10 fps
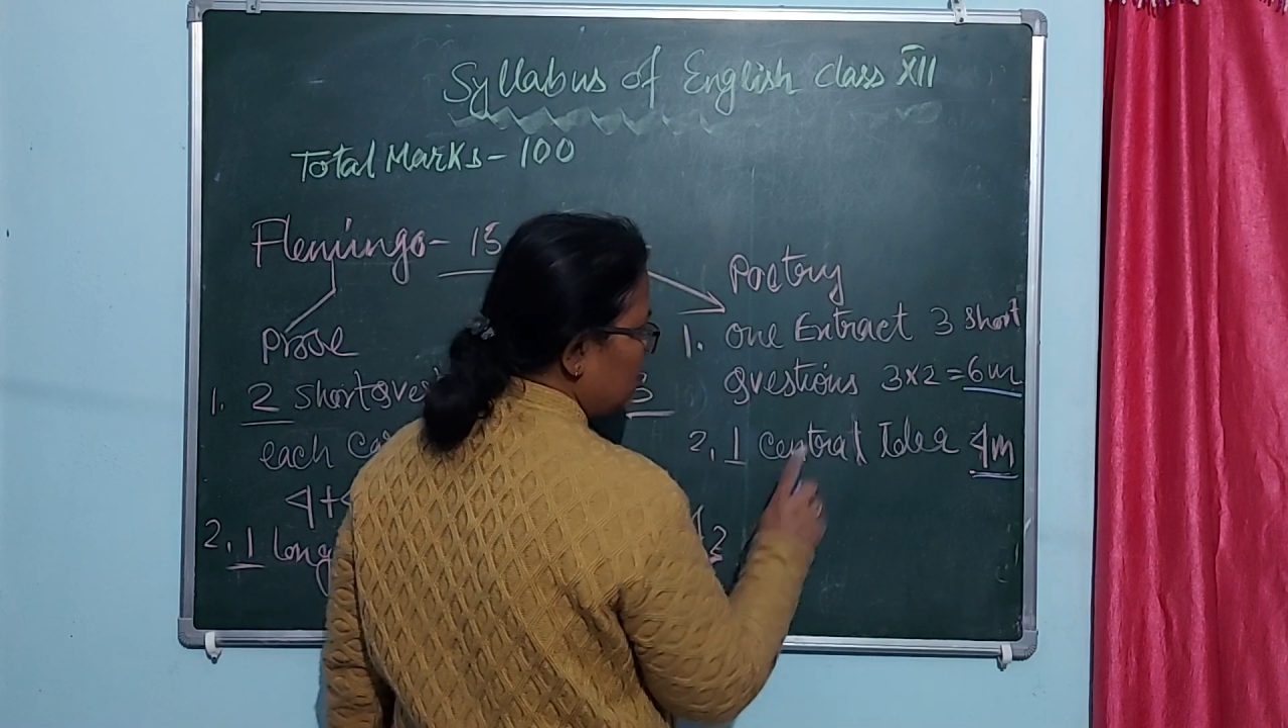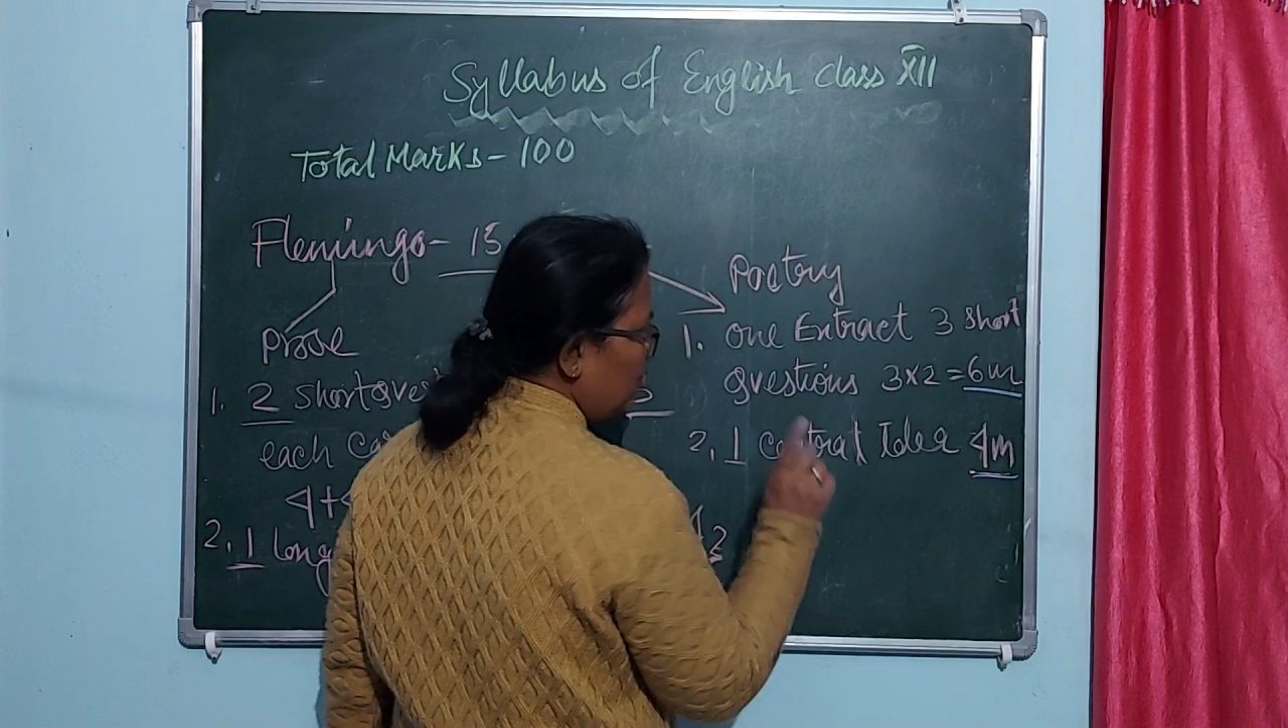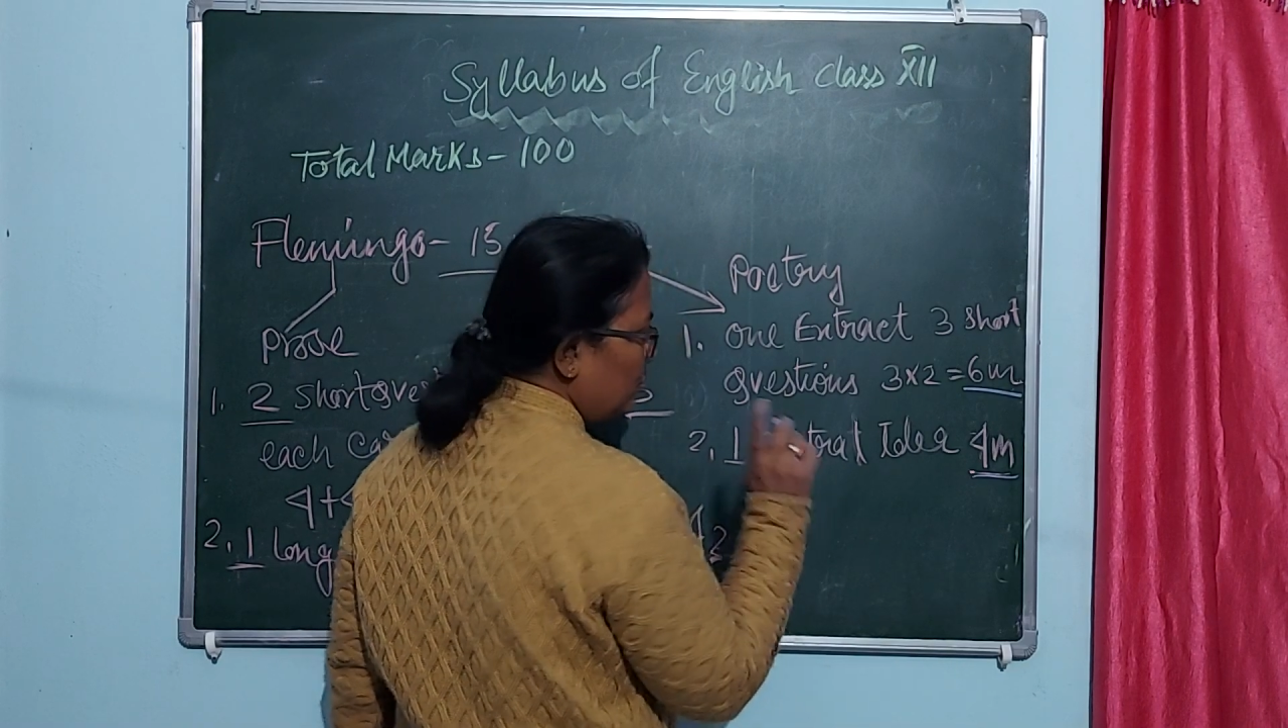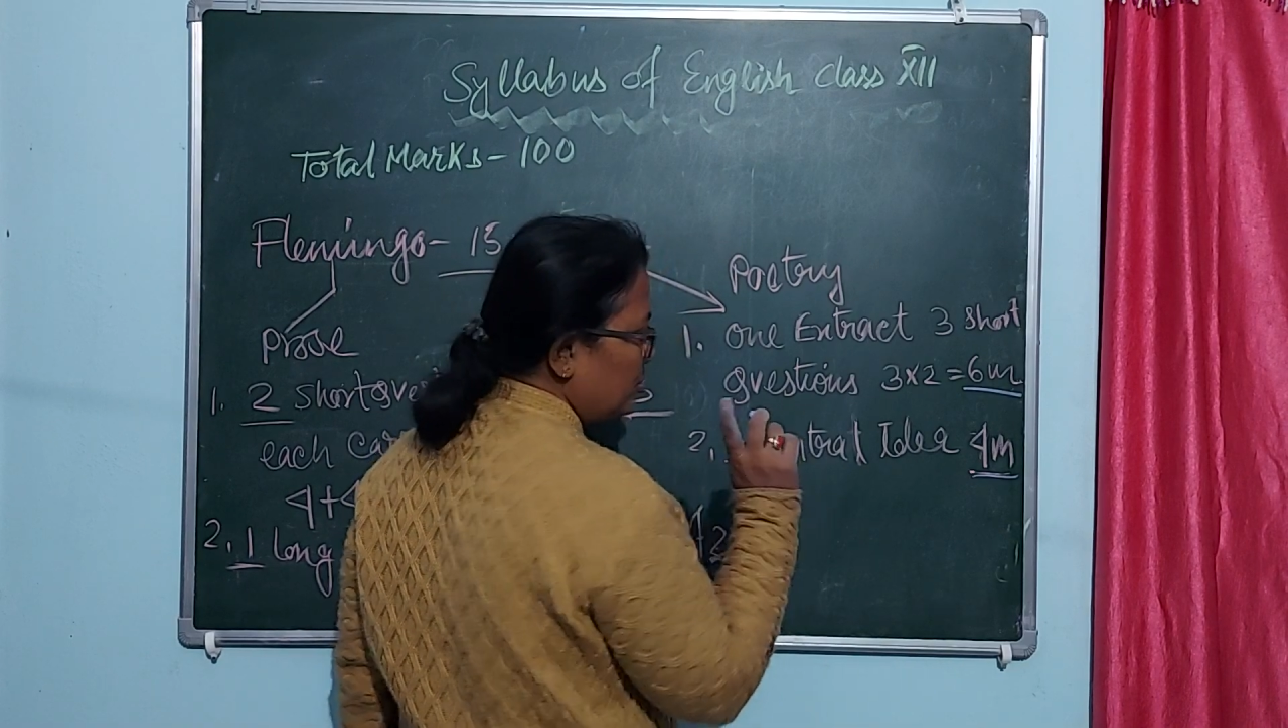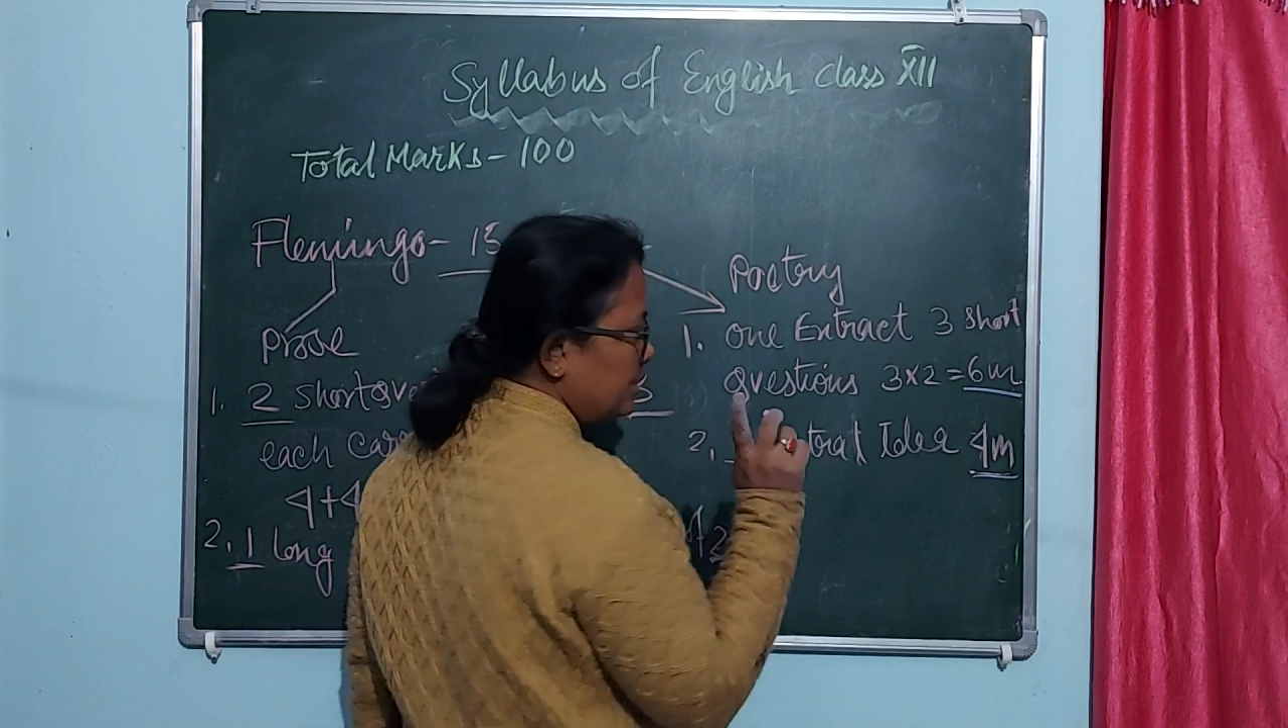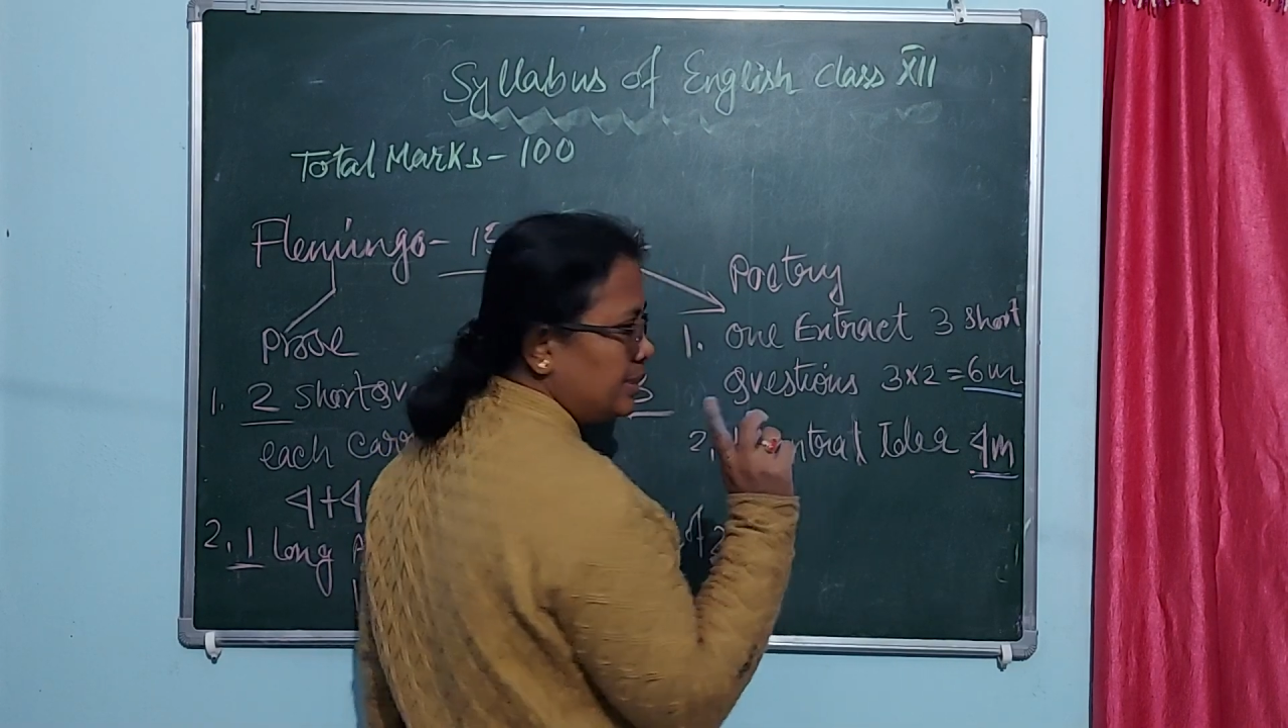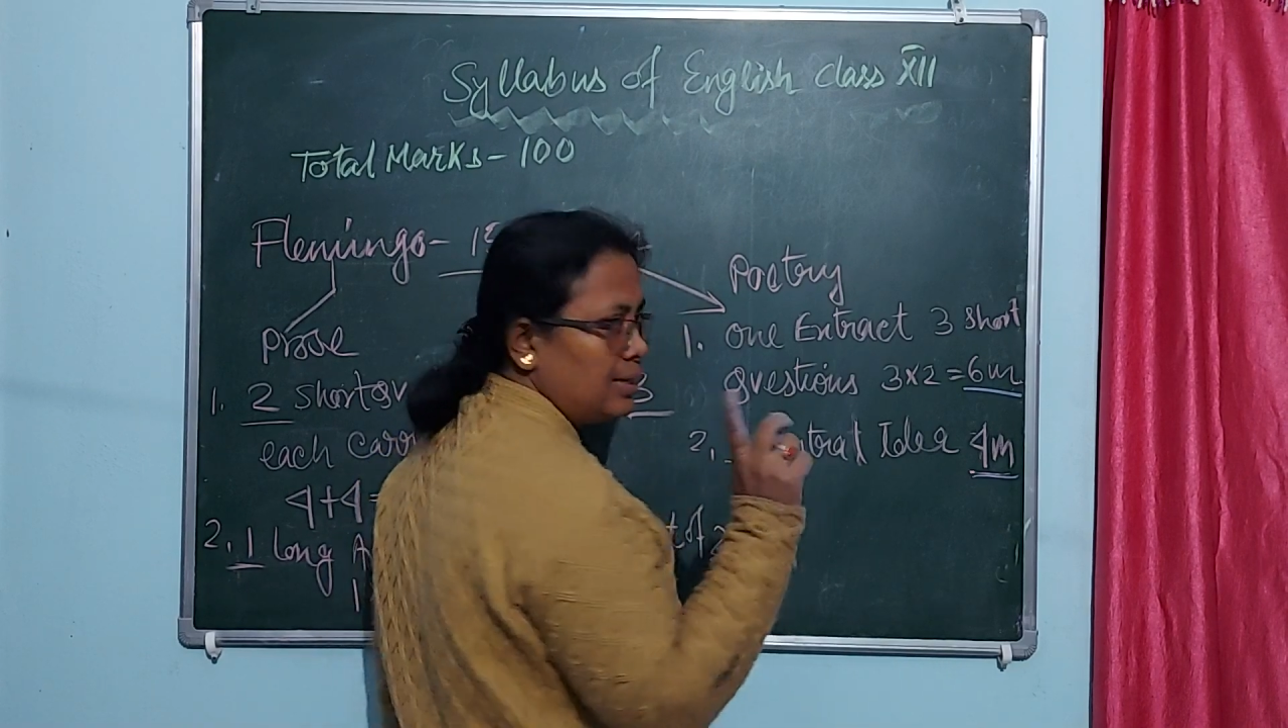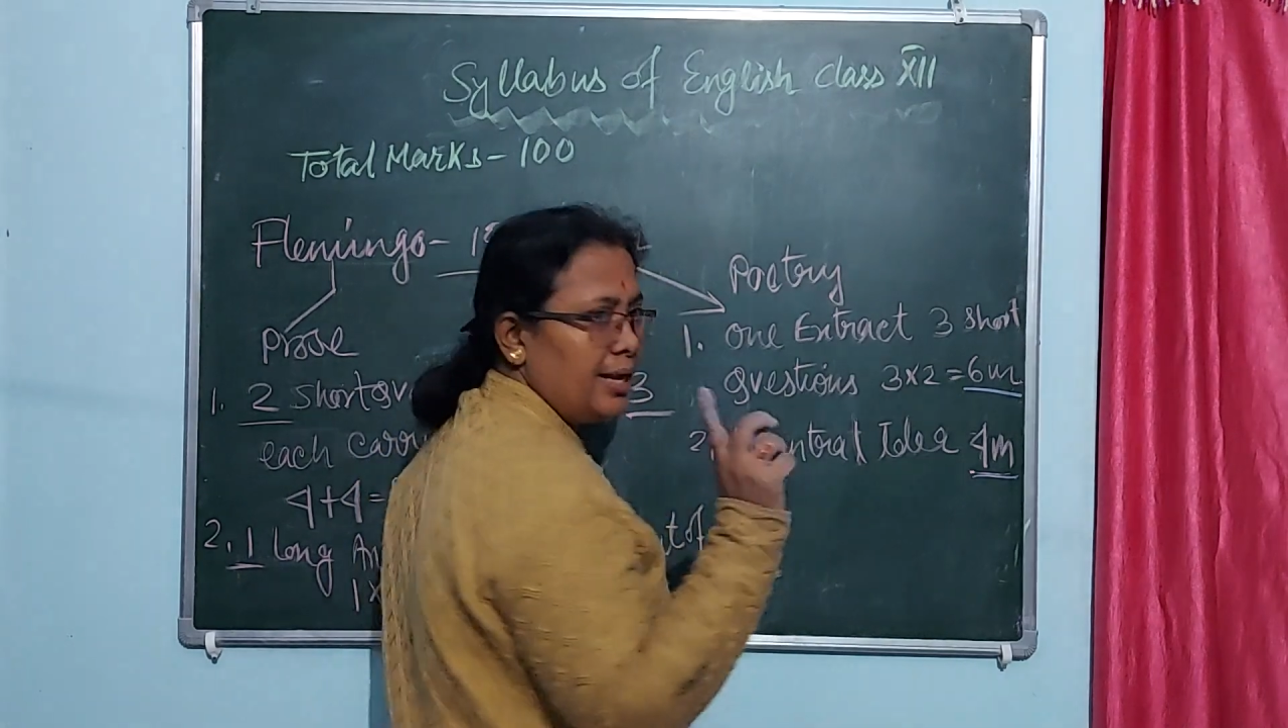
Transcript: 2 central